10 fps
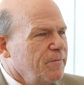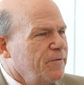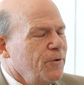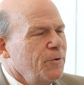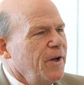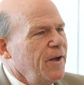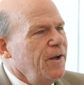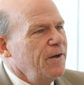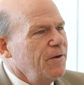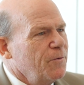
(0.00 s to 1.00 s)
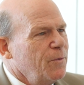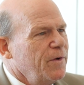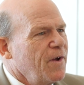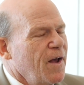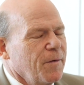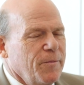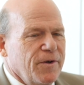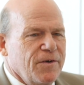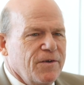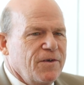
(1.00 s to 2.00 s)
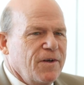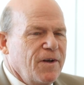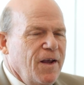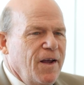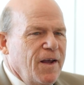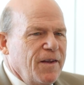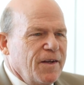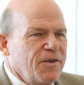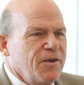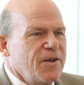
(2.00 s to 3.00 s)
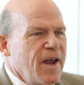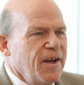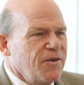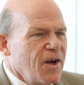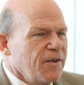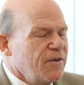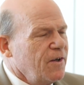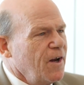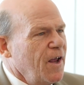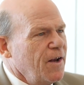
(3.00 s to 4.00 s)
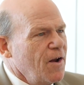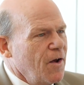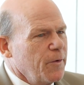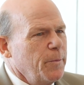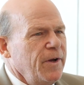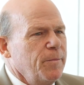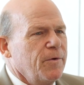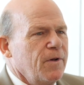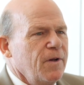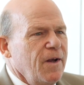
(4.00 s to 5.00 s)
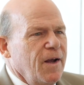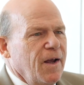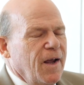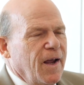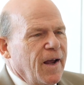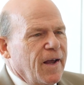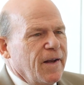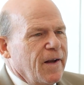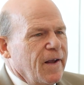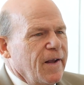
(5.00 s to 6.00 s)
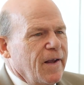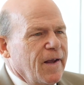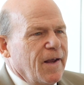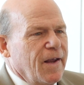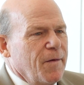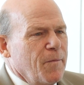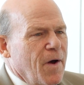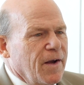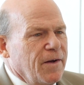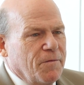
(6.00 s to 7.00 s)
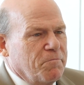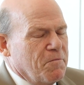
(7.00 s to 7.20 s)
food to eat. We've got a business that sustains us and other people. And my